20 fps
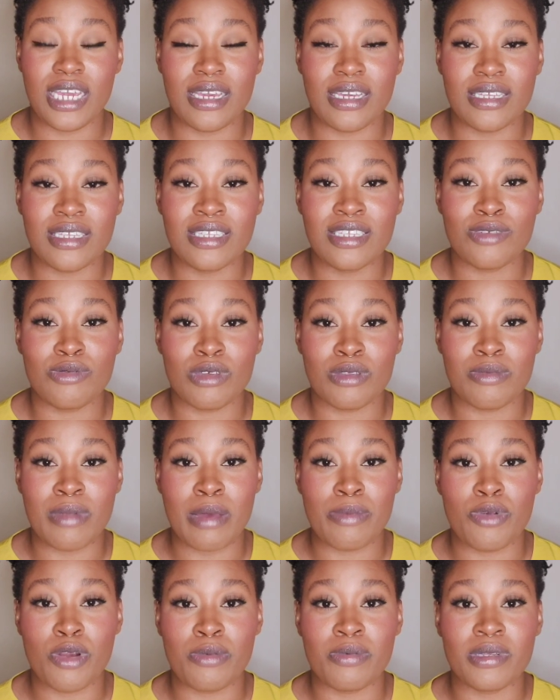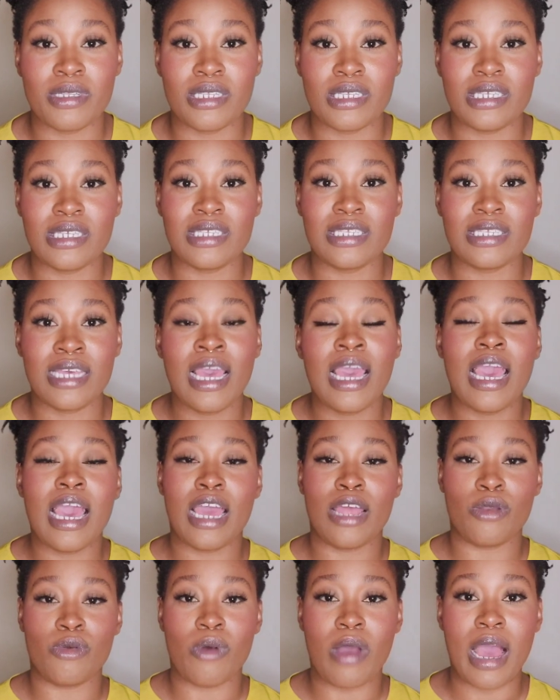is with my properties
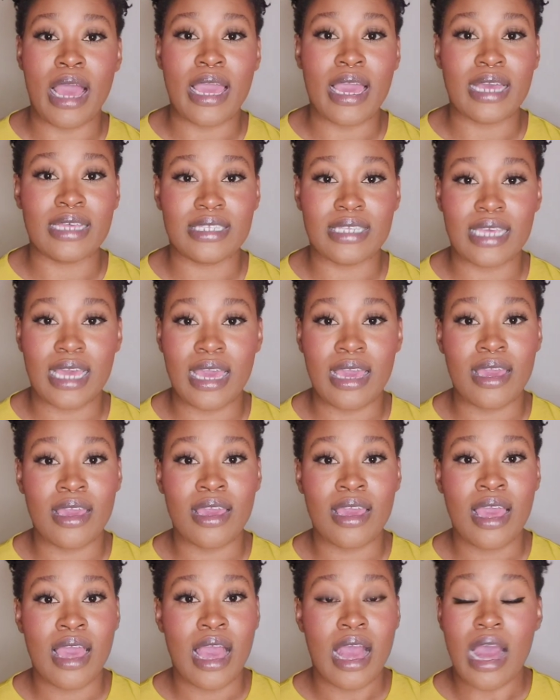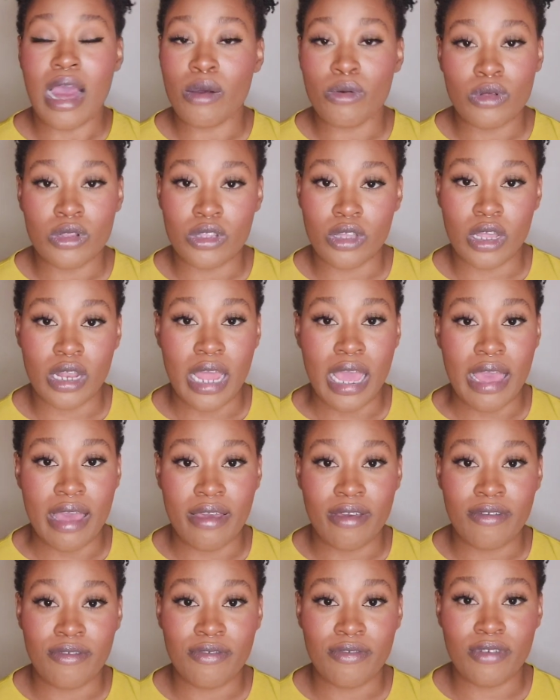and why I say I will not
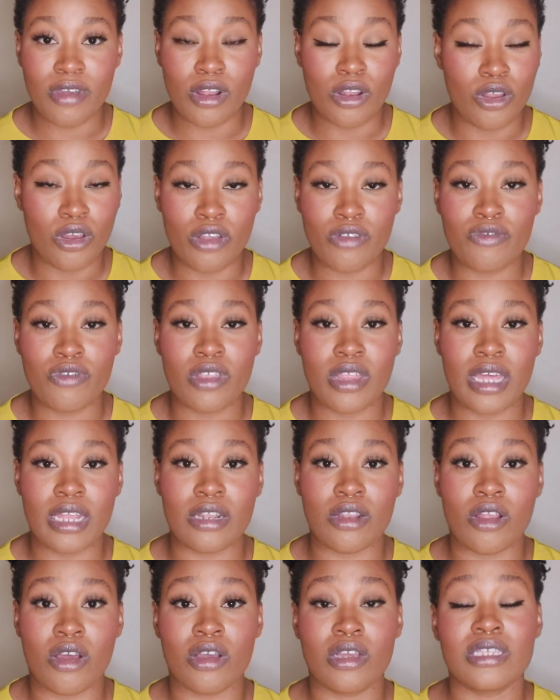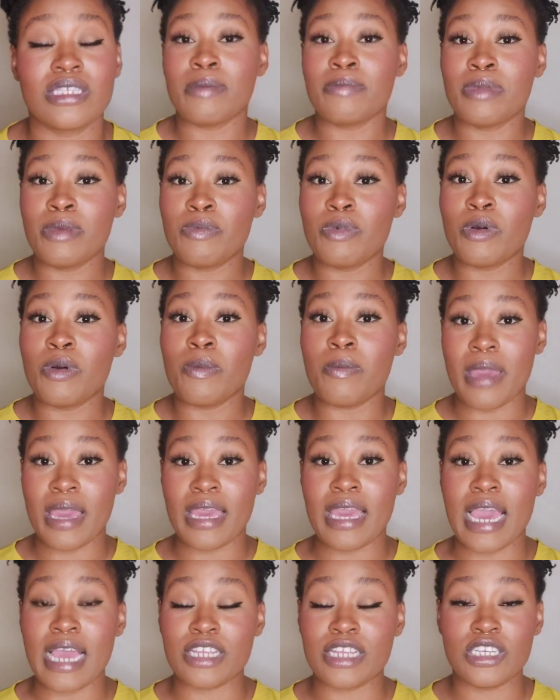have a loan for that long. Some people
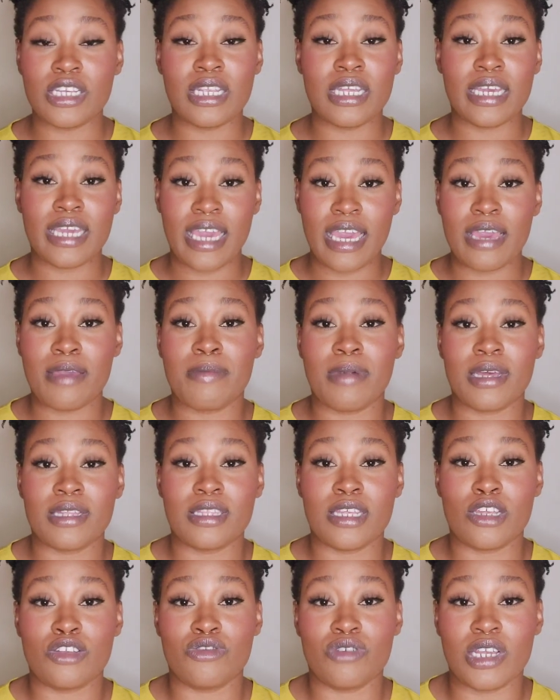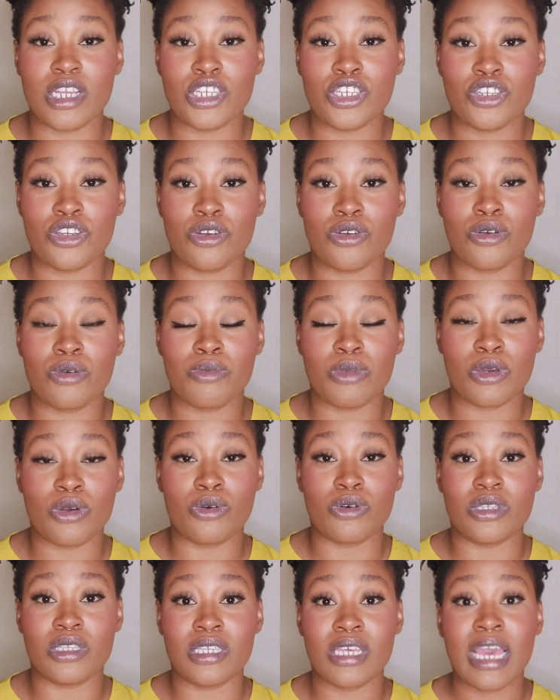may actually care about that ratio
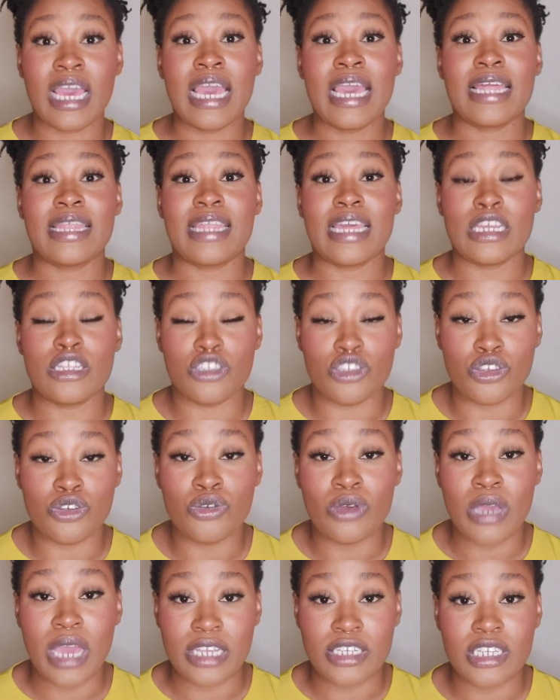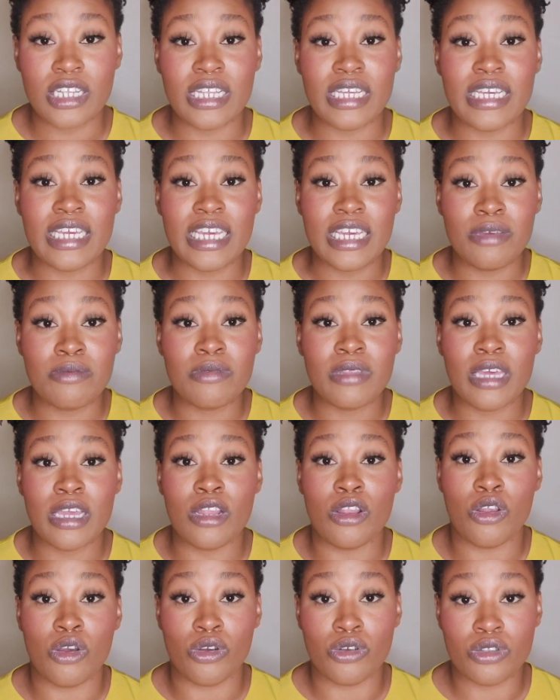because they do actually keep their
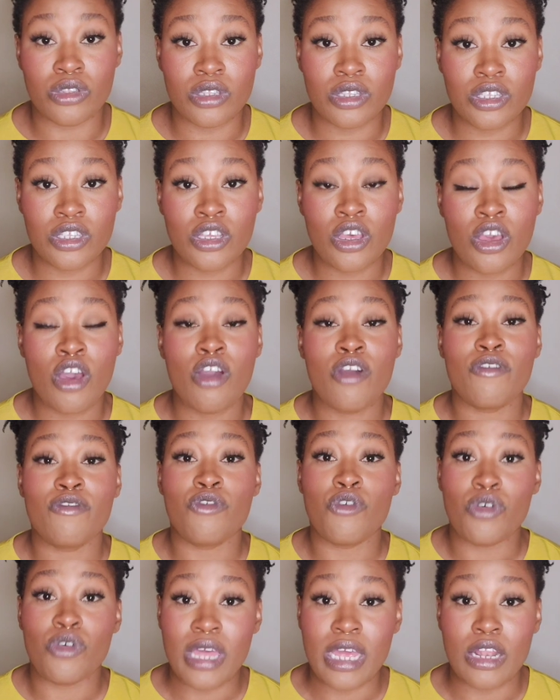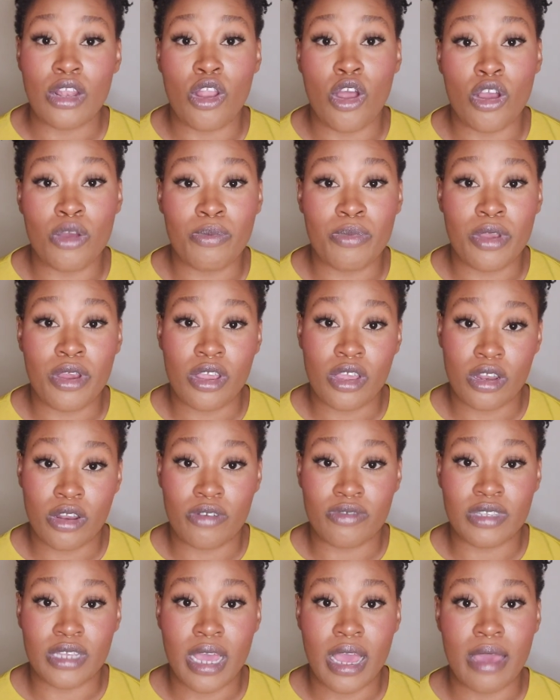loans for that long period
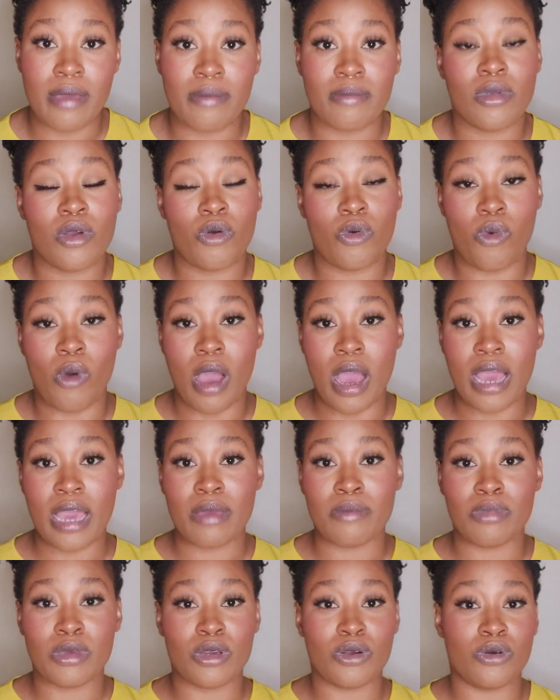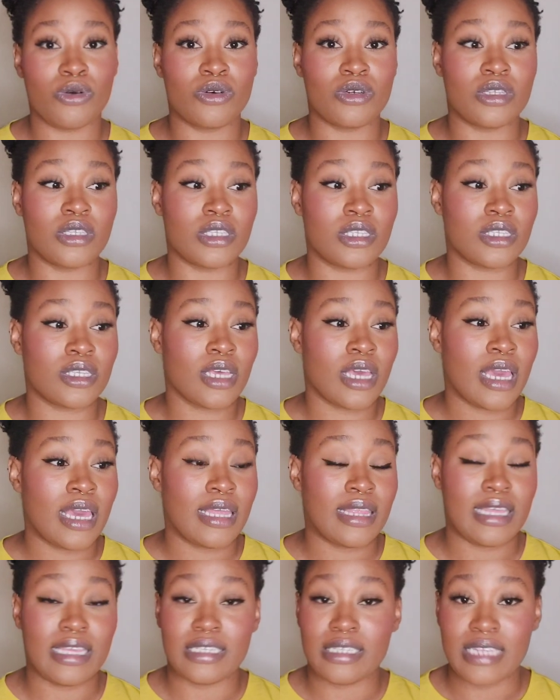of time. Why? Because
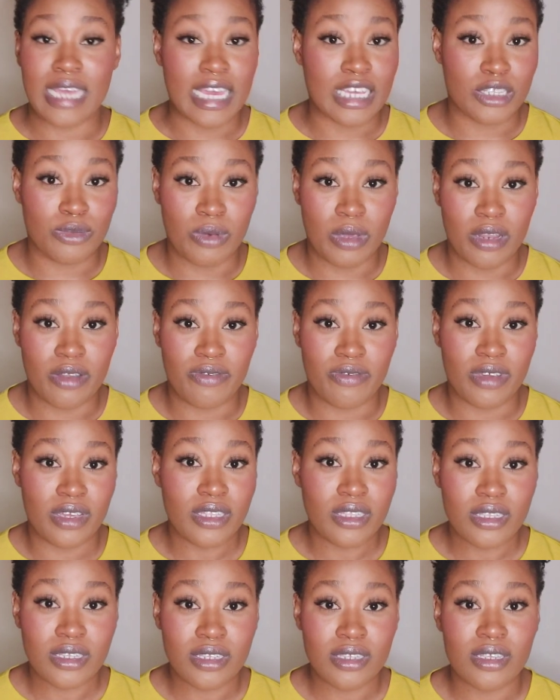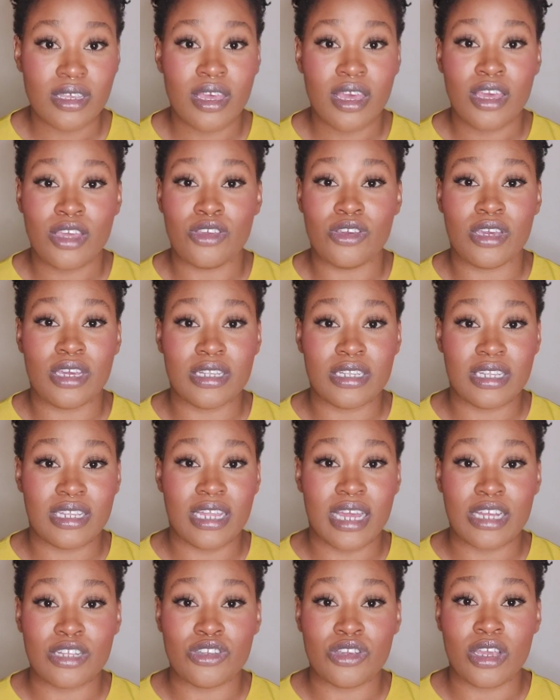there's tax benefits. You can
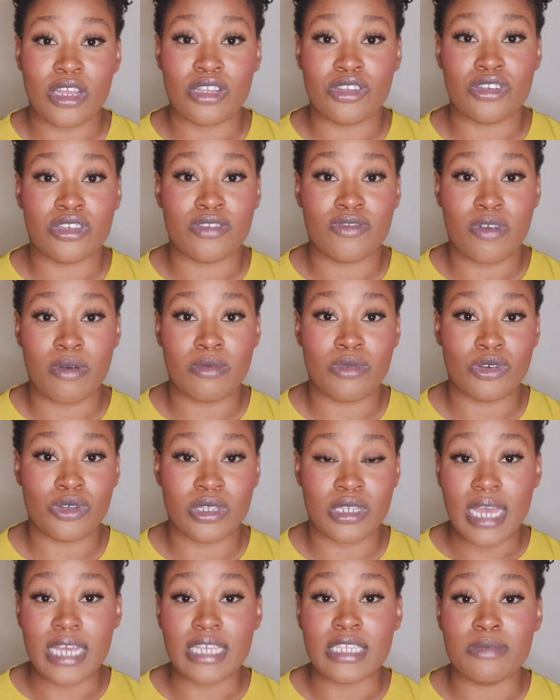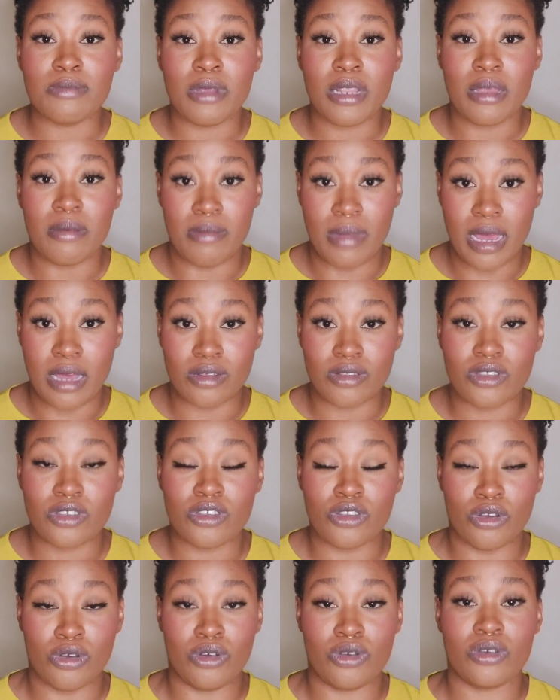deduct your interest from your taxable amount.
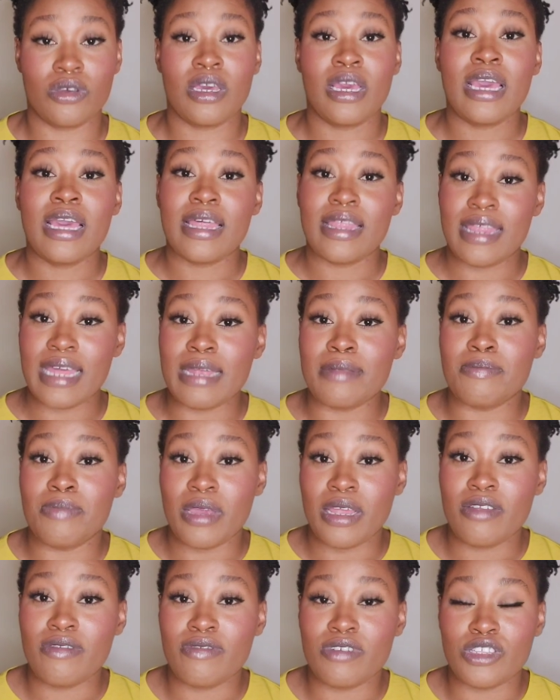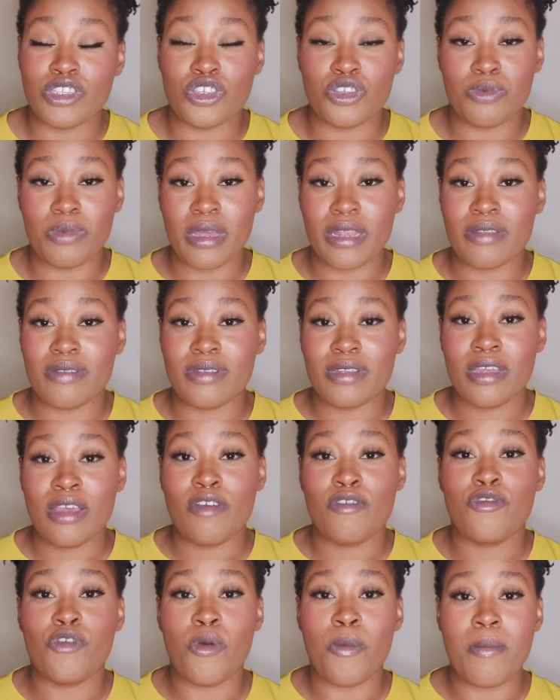So that benefits you. But
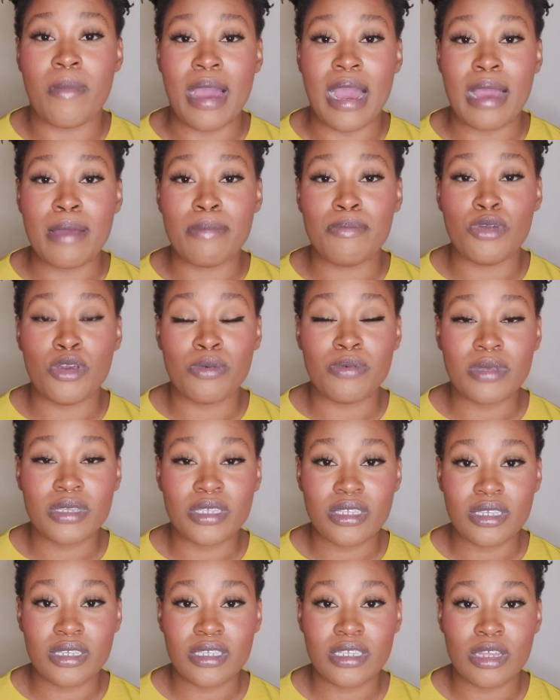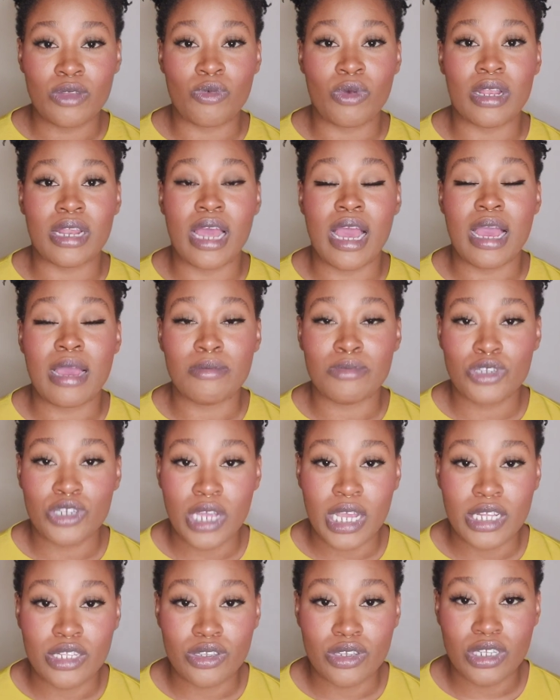for my purposes and what I'm
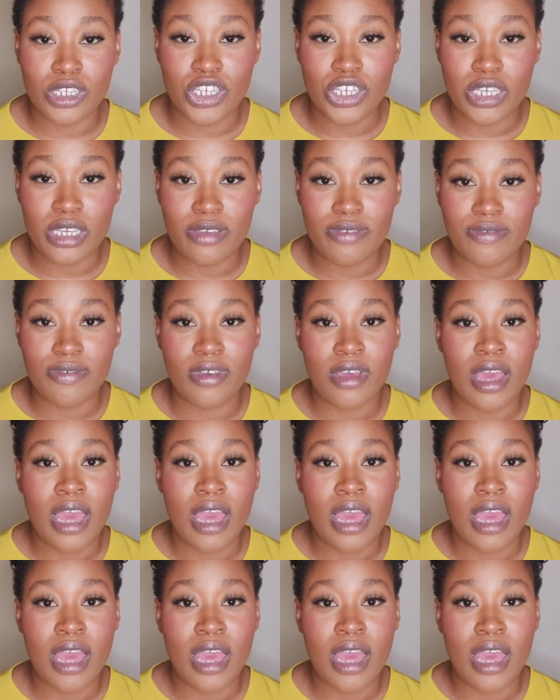trying to achieve,